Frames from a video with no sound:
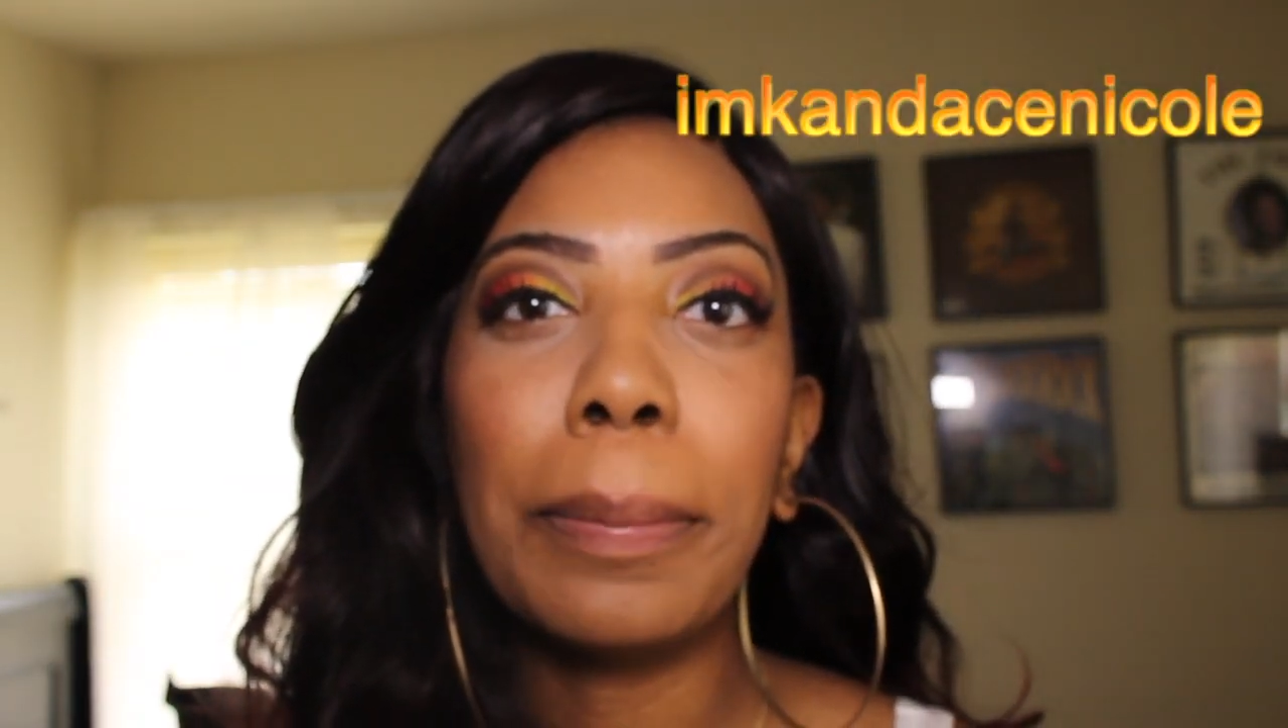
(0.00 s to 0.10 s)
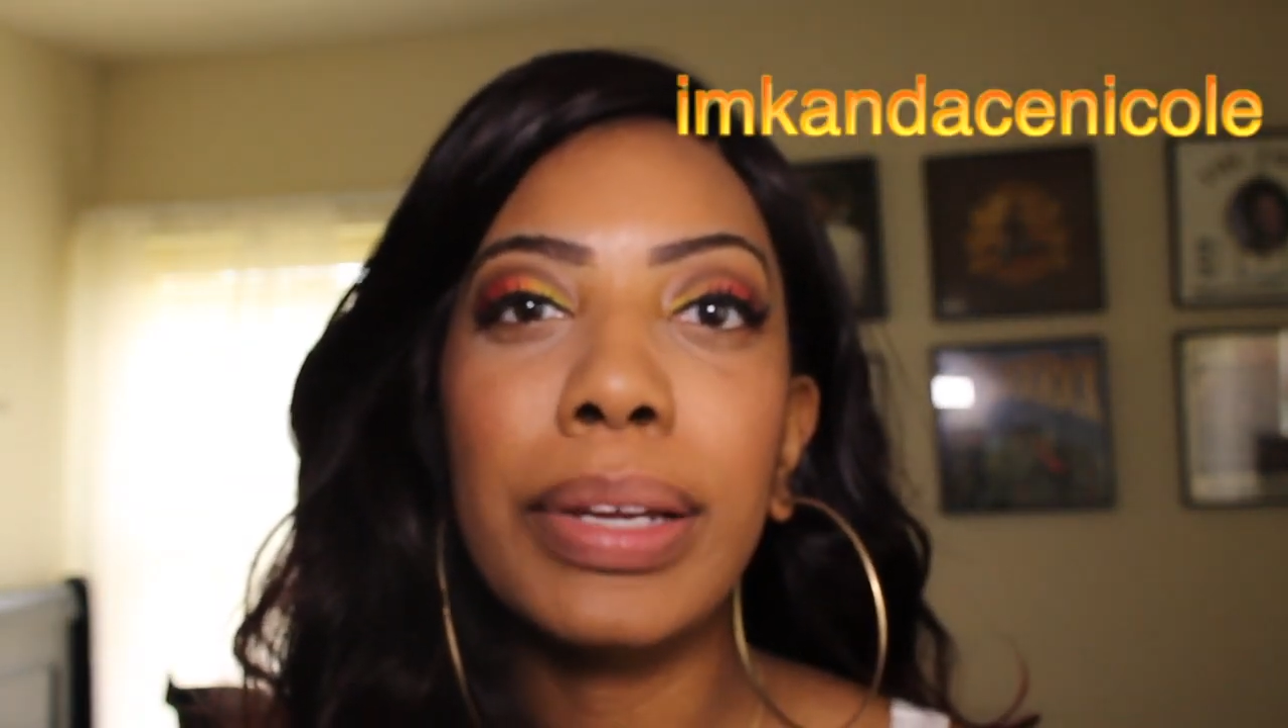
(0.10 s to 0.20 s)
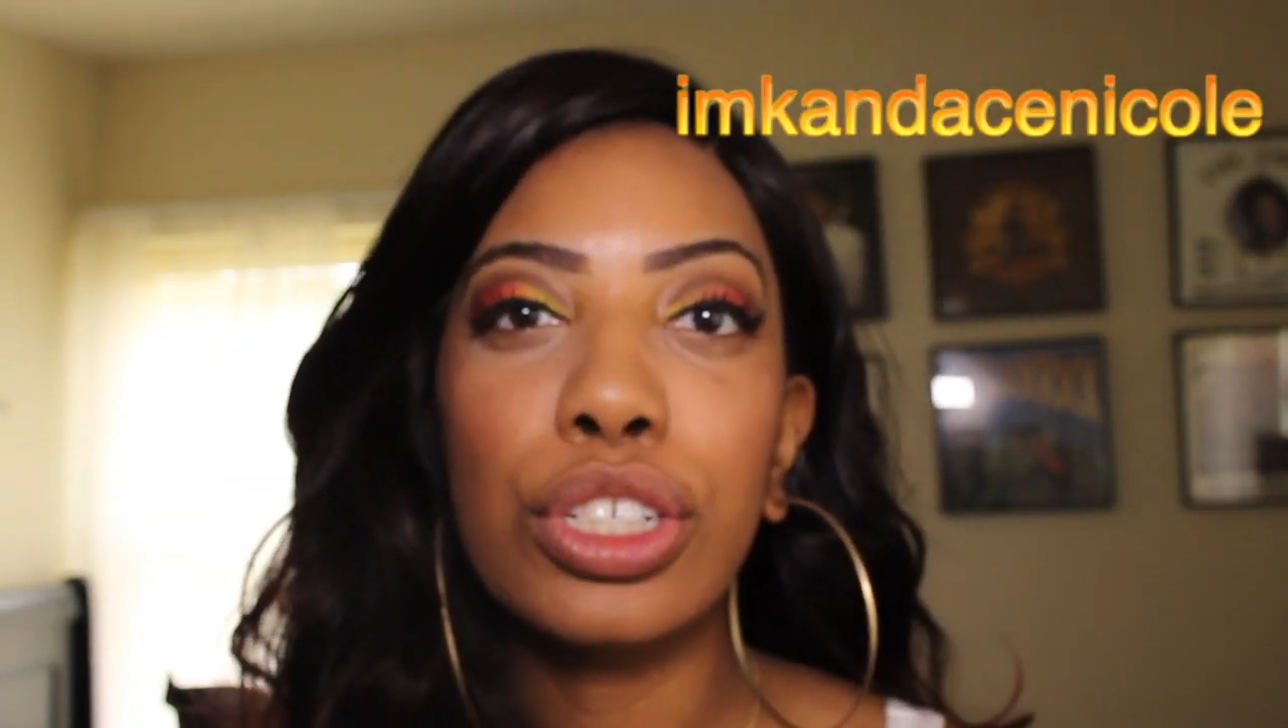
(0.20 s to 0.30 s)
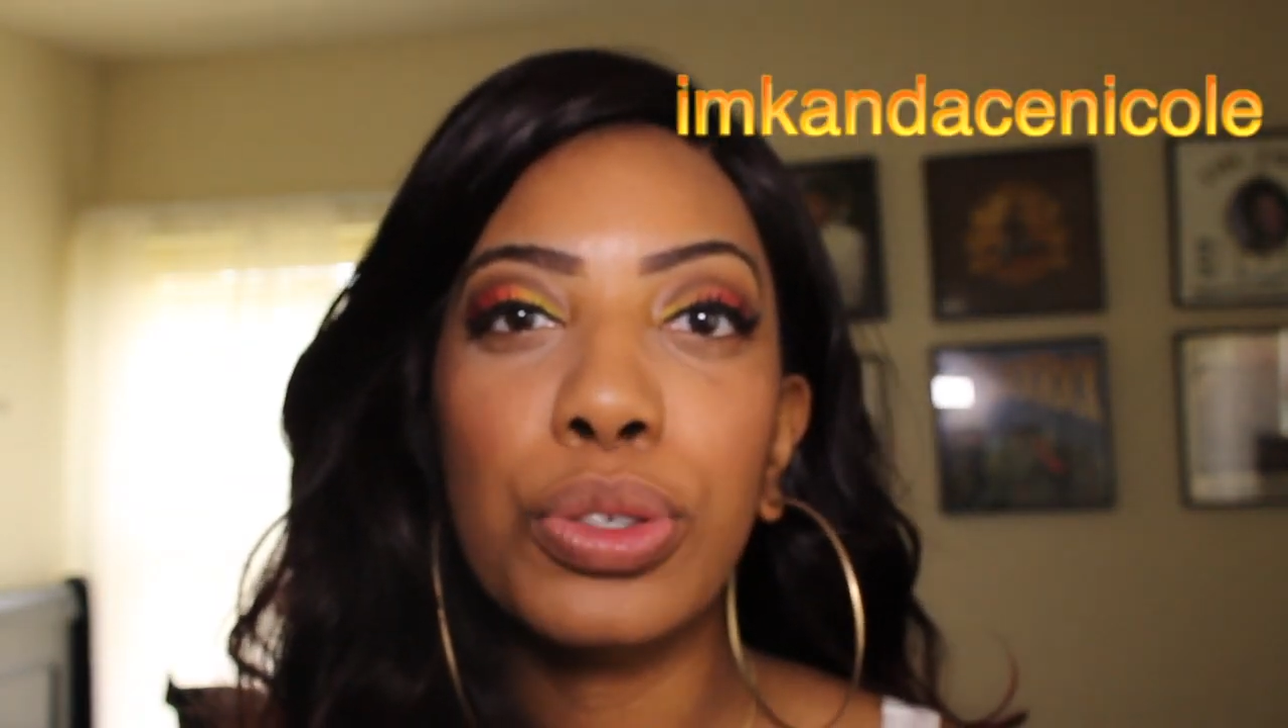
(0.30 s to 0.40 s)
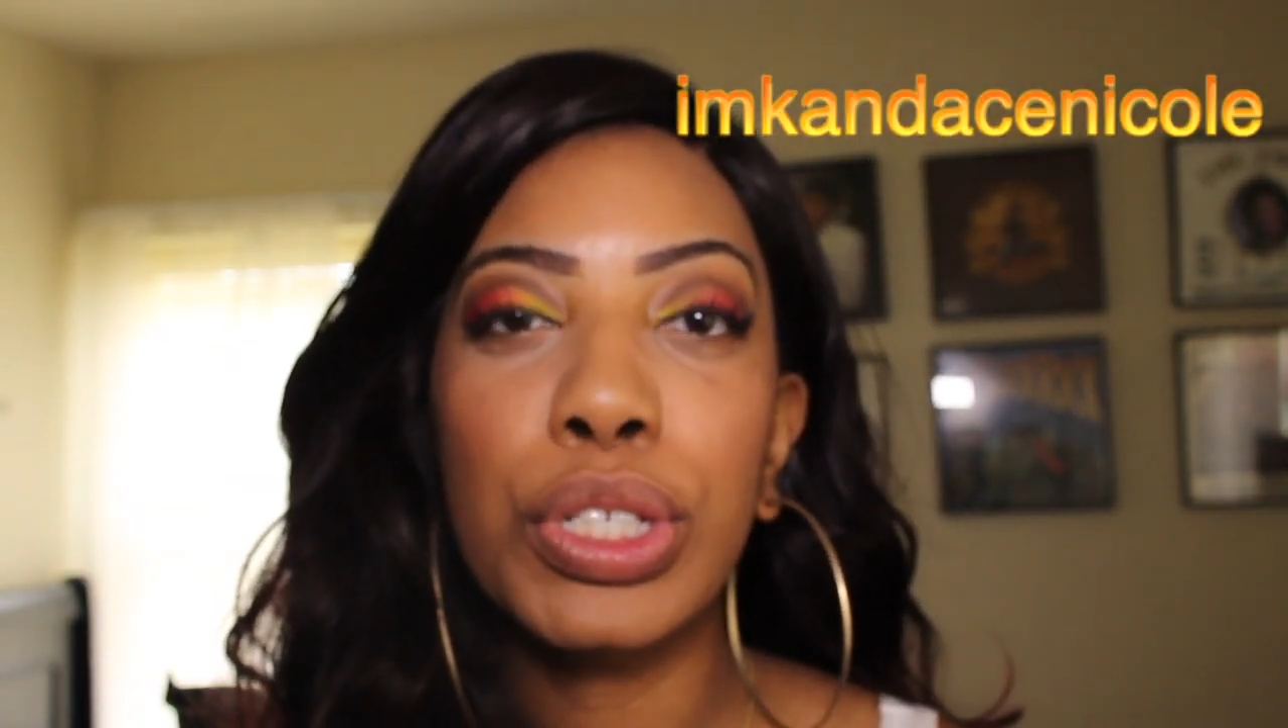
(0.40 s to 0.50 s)

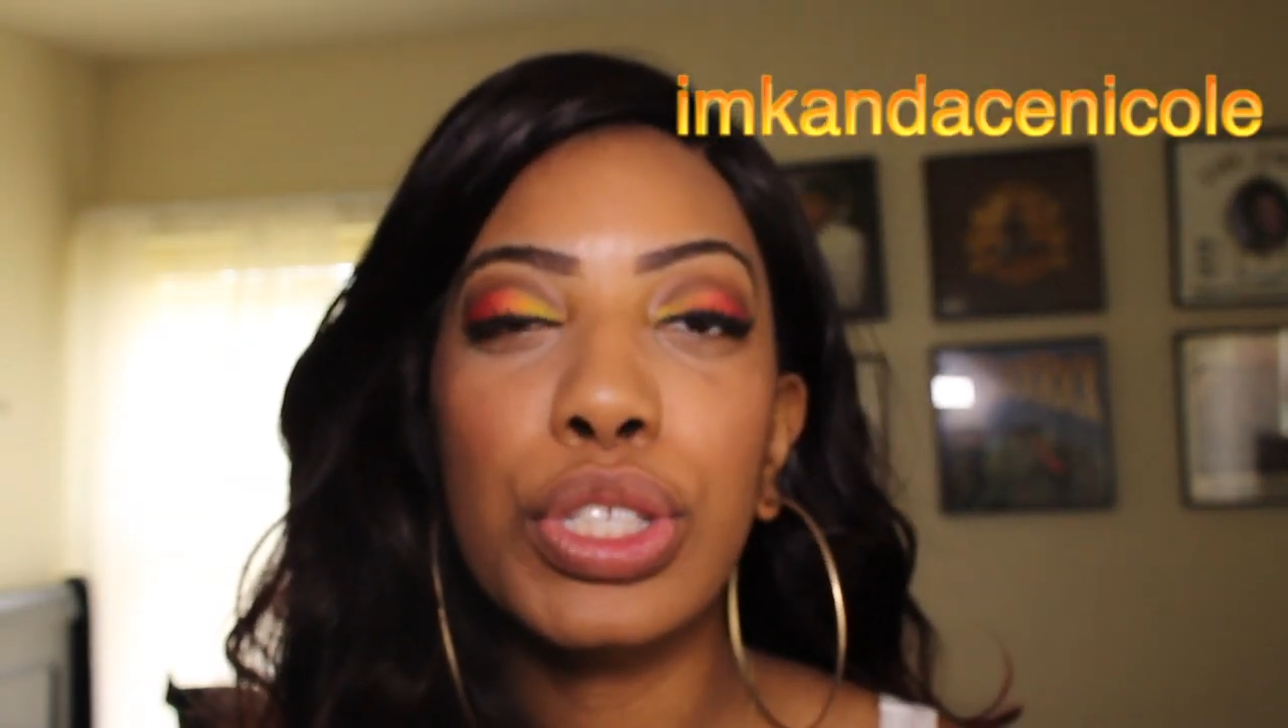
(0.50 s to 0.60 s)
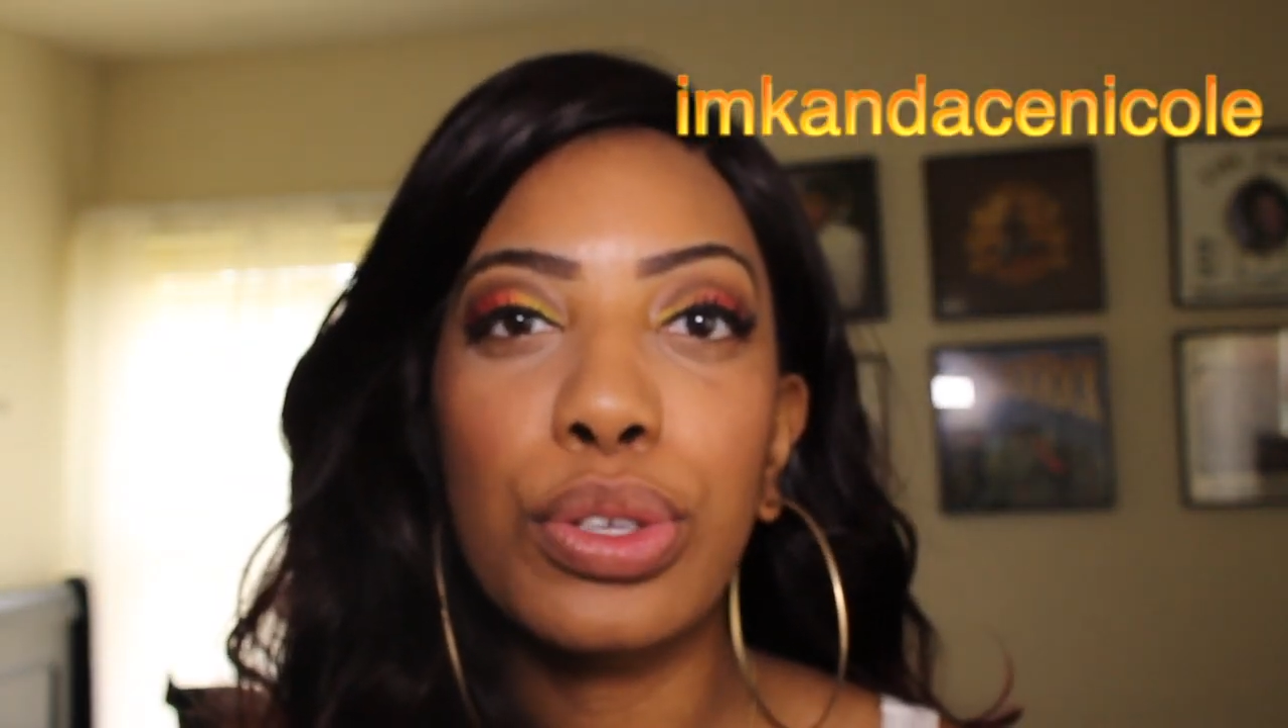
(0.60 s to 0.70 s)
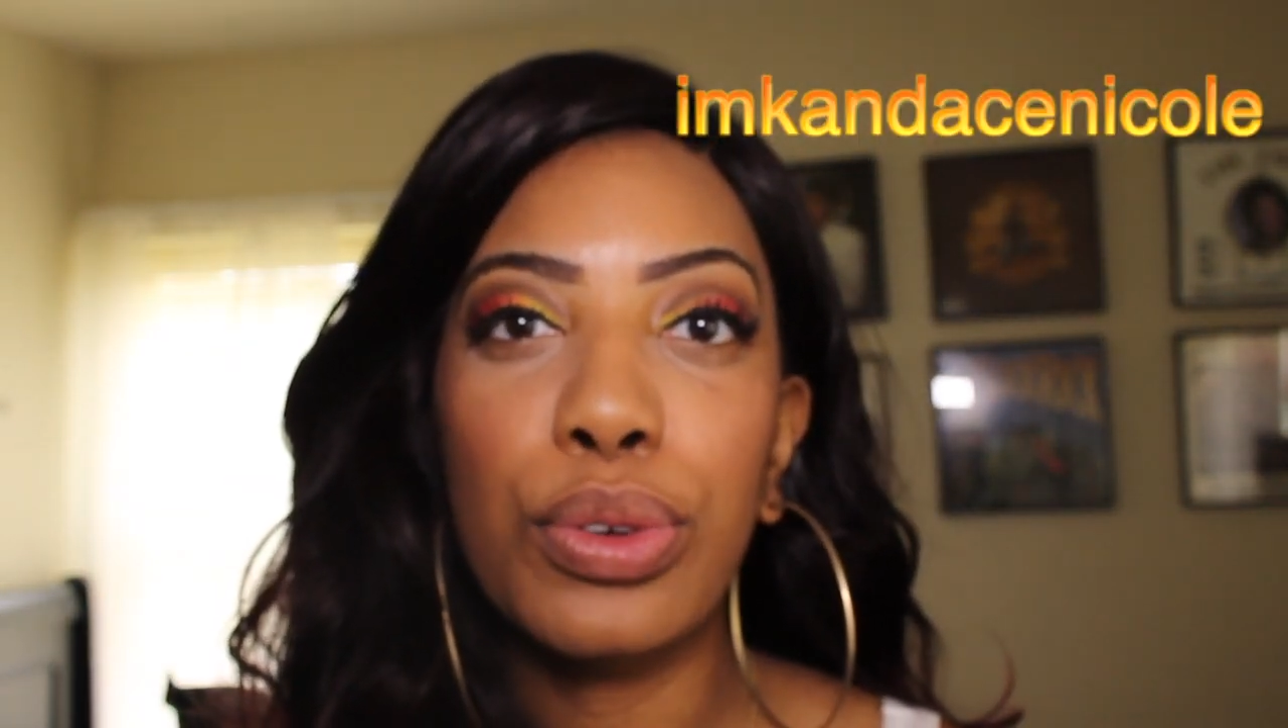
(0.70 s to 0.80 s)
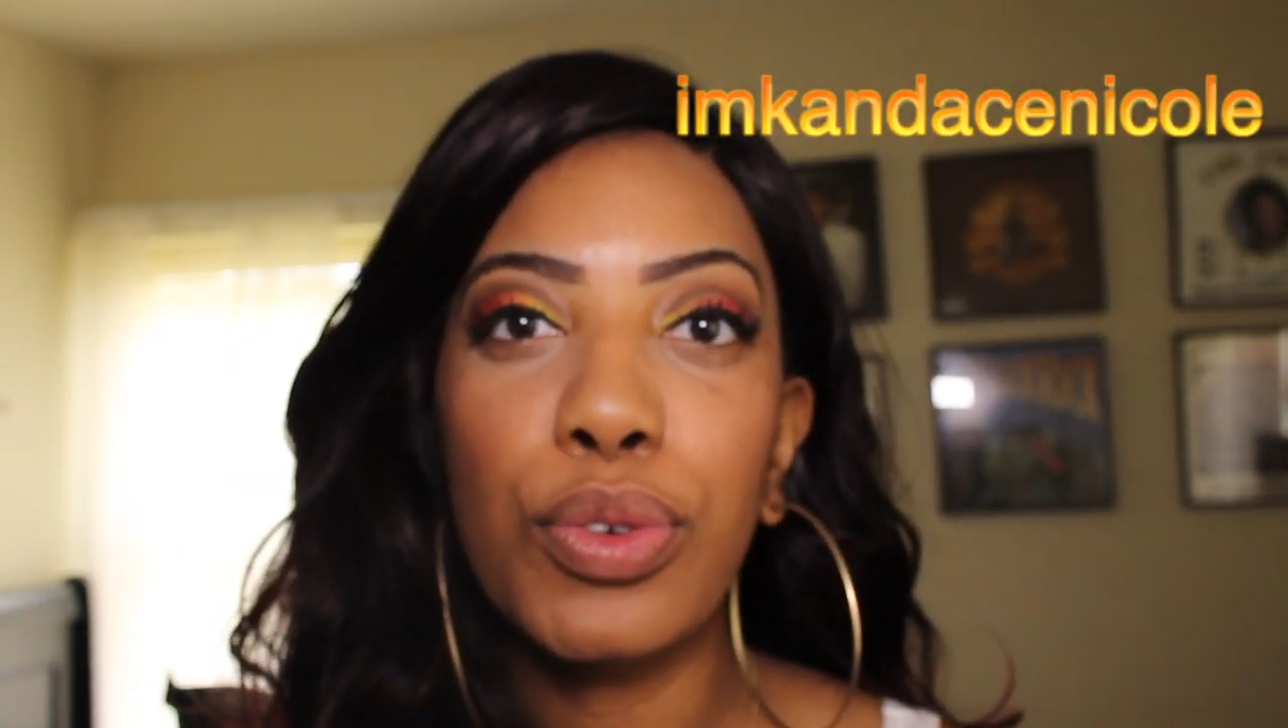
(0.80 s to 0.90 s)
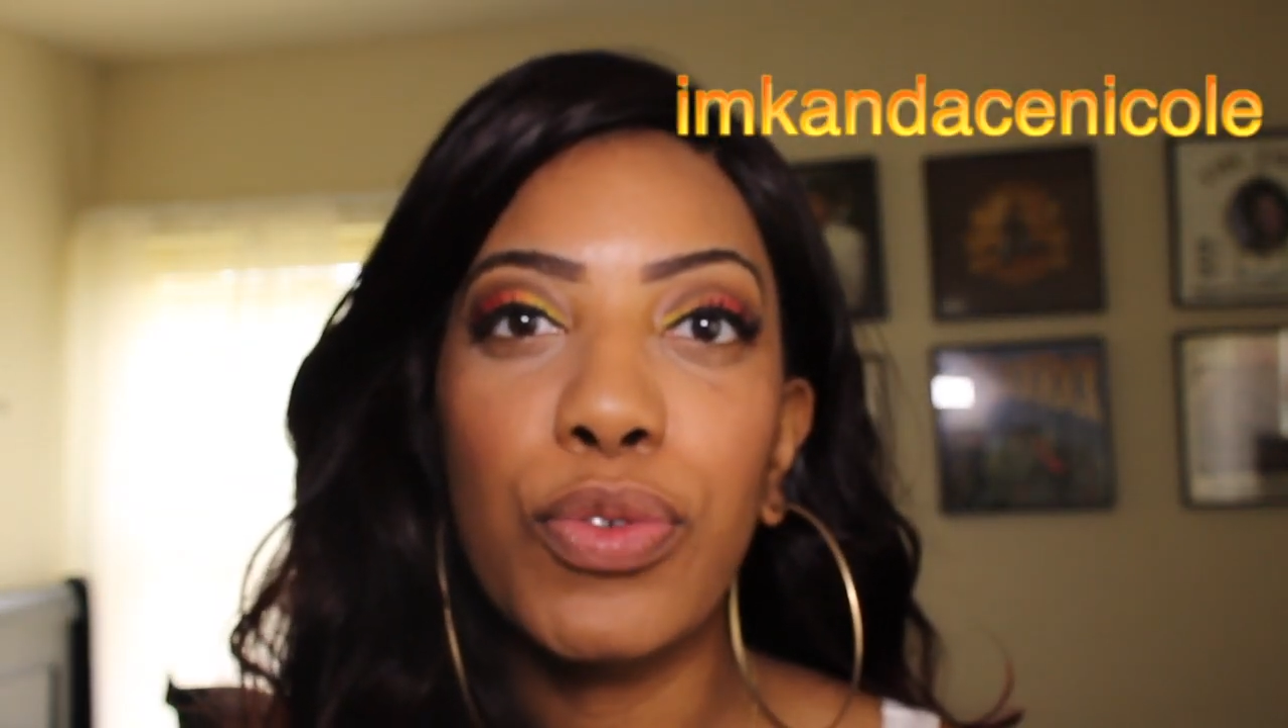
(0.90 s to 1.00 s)
be sure
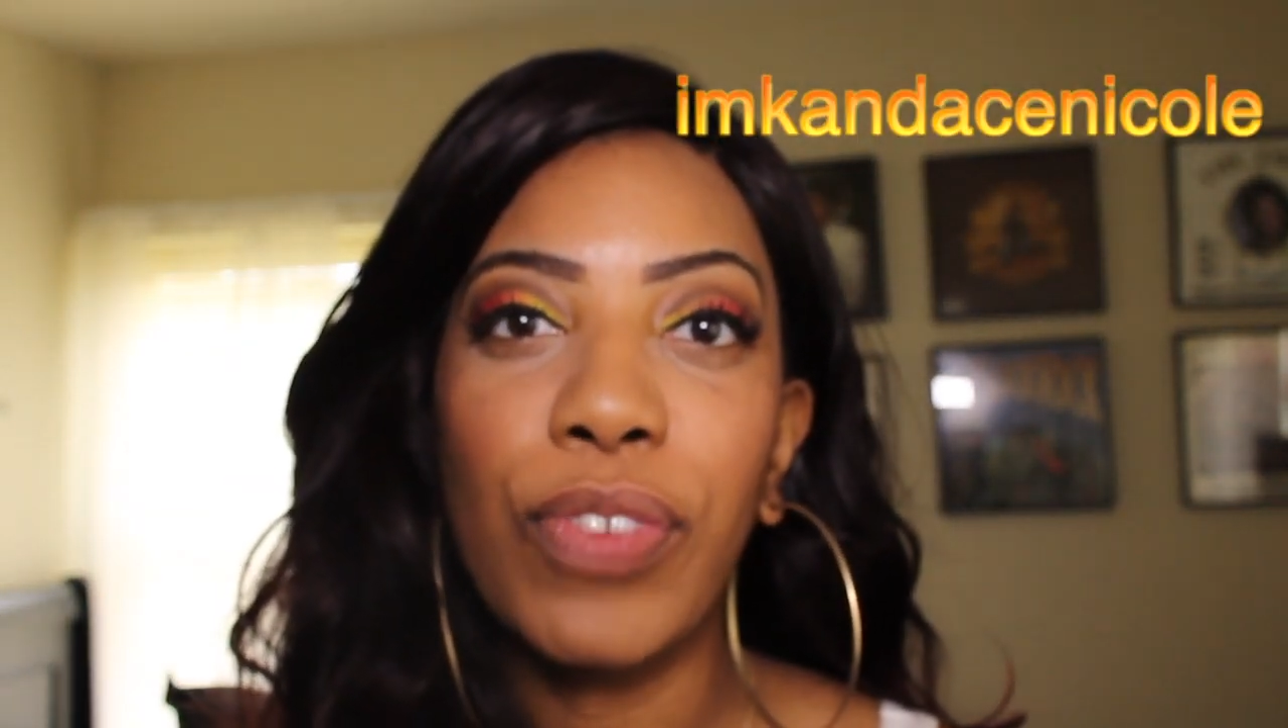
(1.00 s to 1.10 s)
to